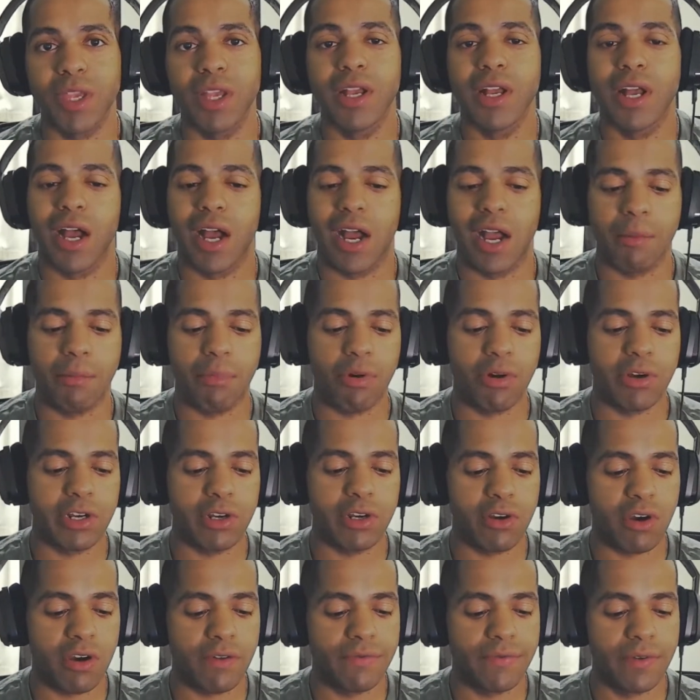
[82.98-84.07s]
i bought it
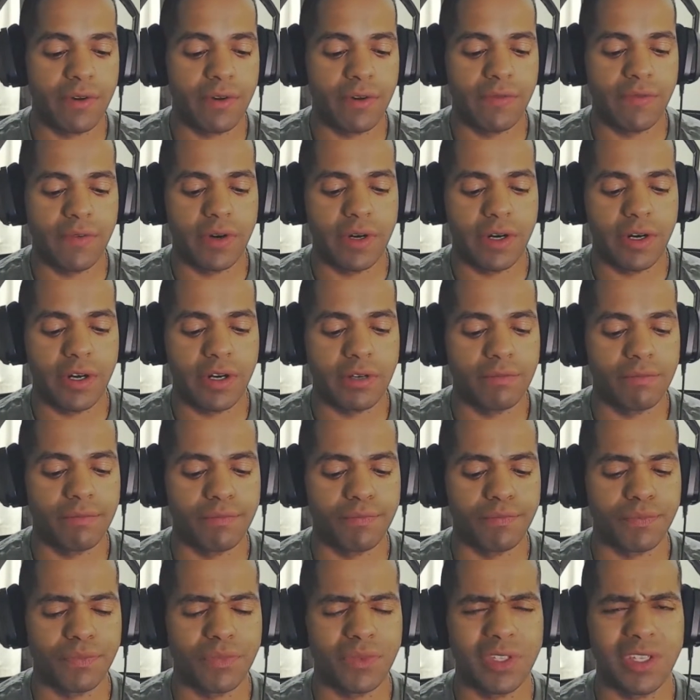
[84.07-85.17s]
off of um,
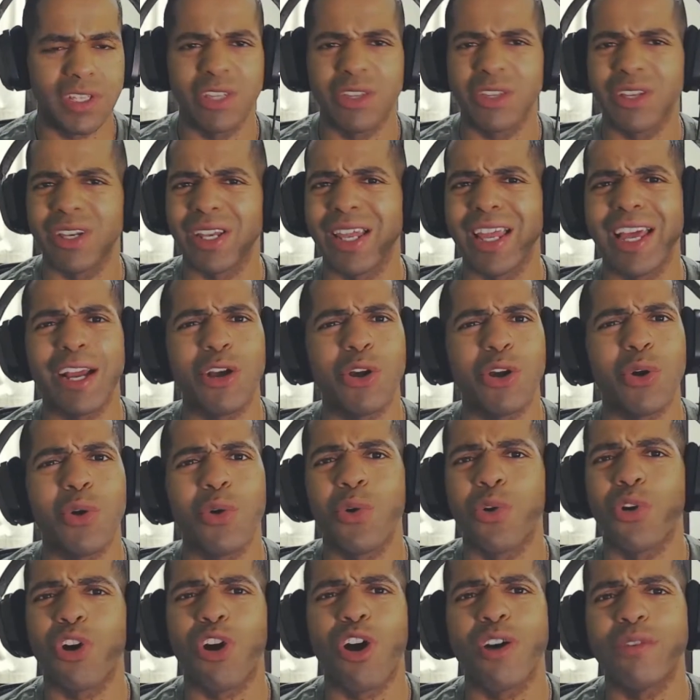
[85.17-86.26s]
either letgo or
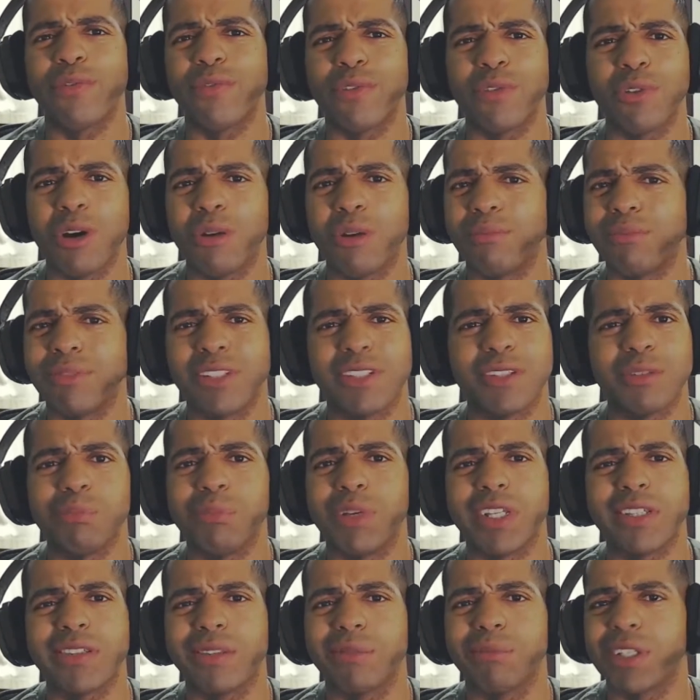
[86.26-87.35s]
OfferUp just met,
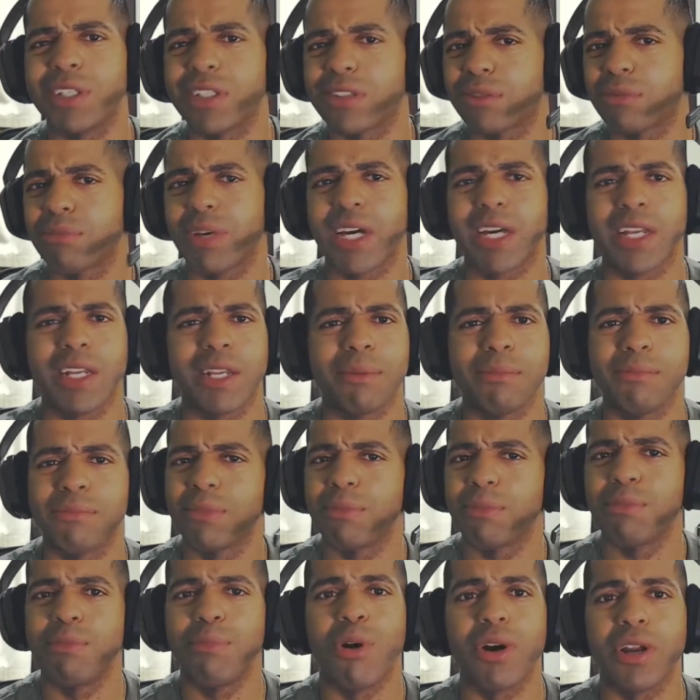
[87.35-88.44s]
met somebody
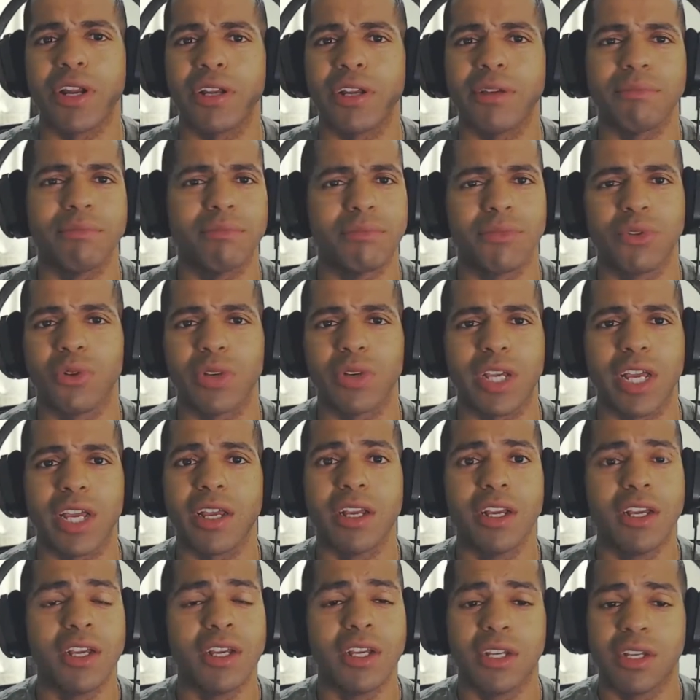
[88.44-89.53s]
bought it Okay,
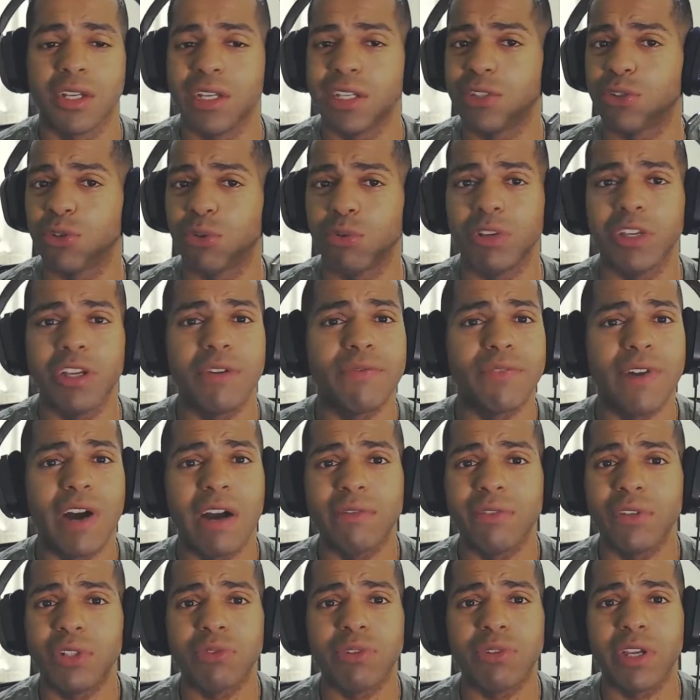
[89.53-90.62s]
it's only a
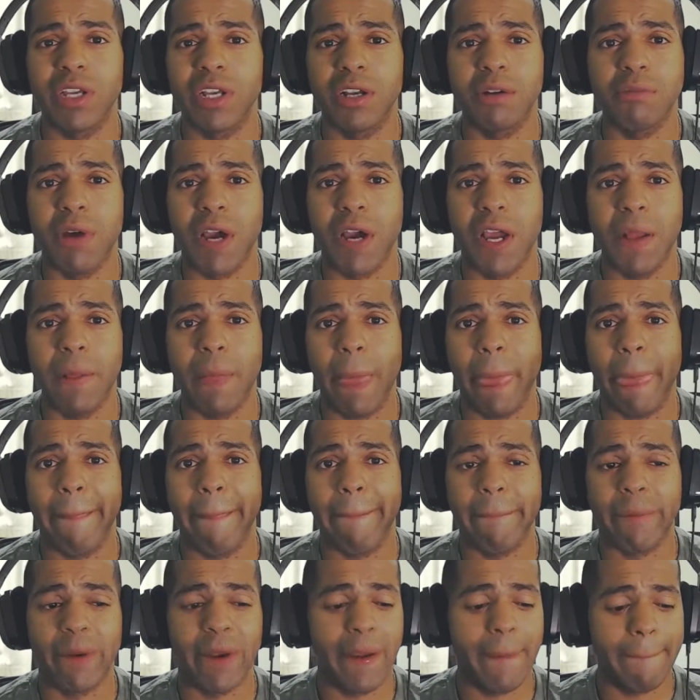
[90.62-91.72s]
500 gigabyte,
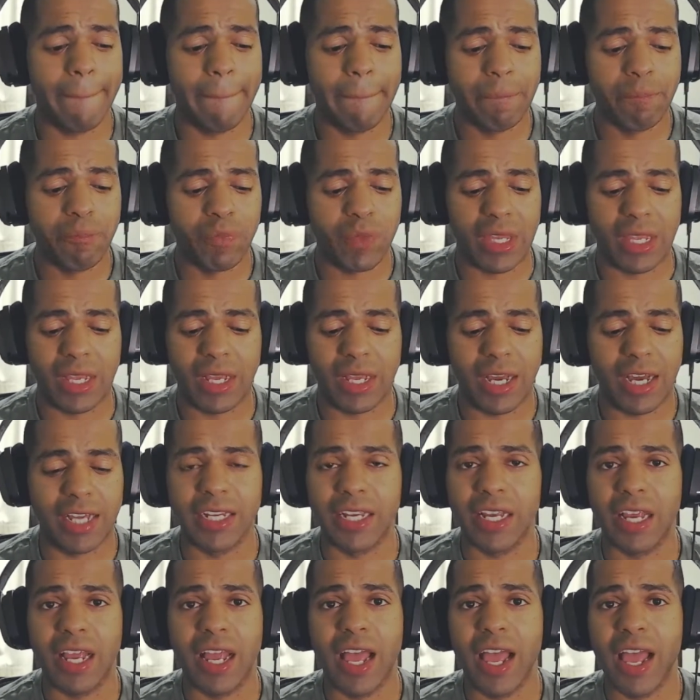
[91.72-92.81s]
right? I didn't
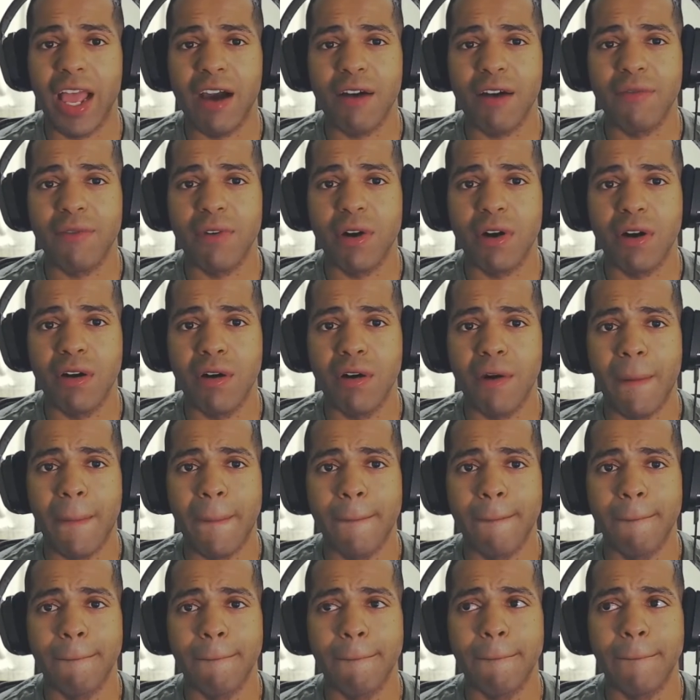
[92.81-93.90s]
have
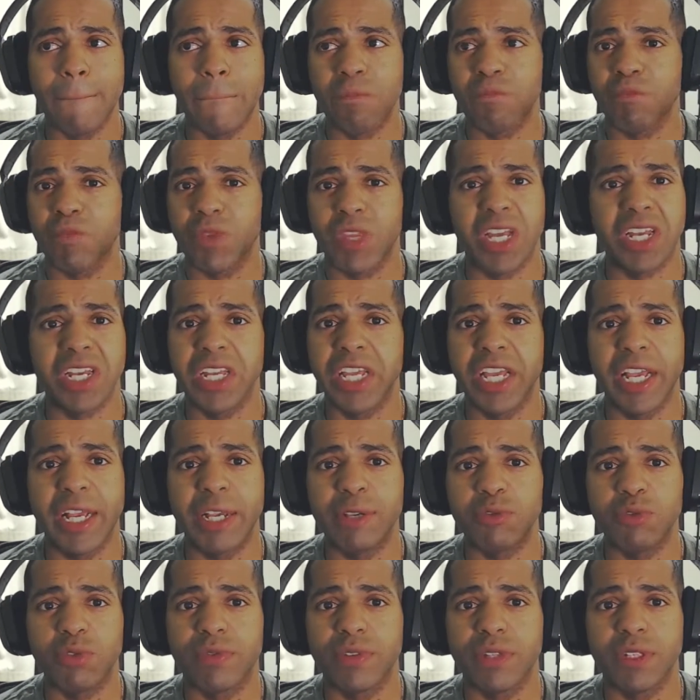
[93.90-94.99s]
um any games
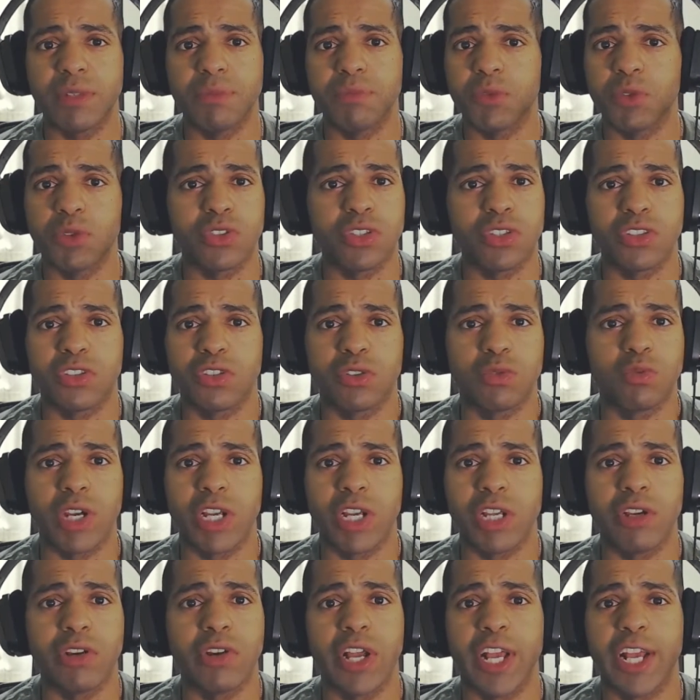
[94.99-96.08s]
with it. It was just
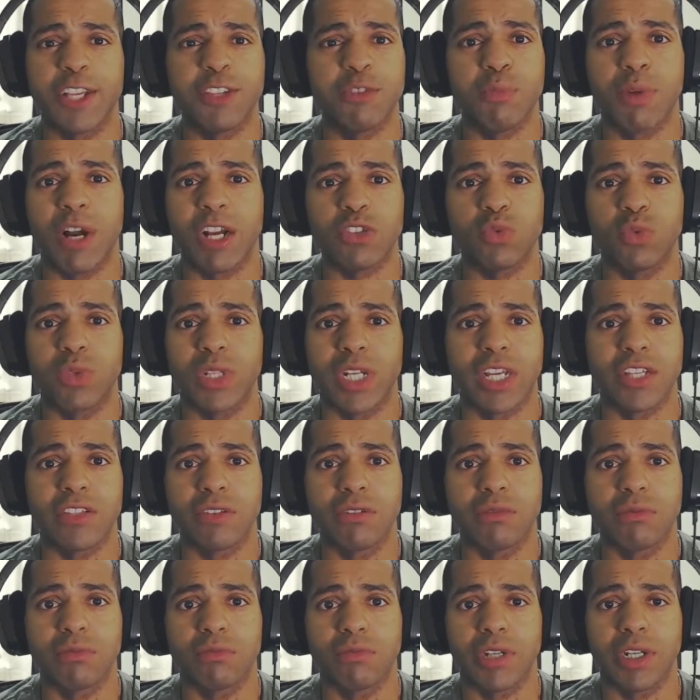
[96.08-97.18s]
regular Xbox One S,
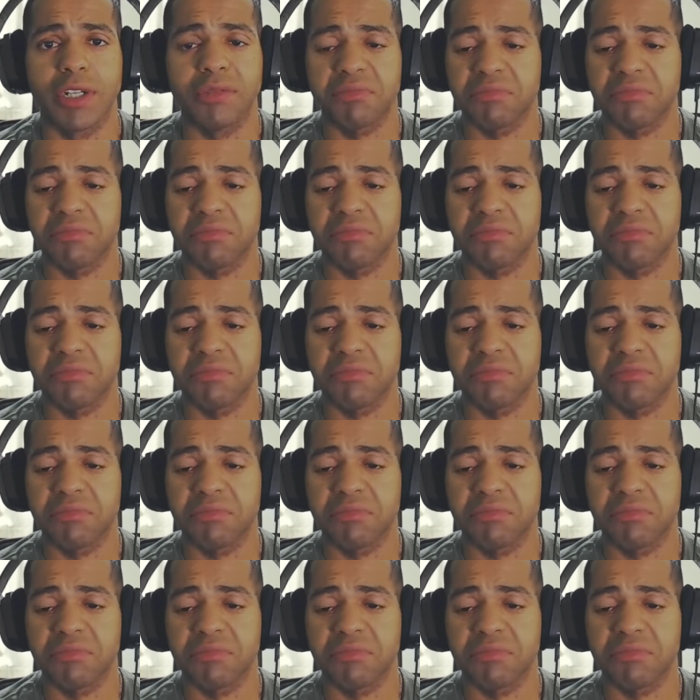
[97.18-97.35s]
right?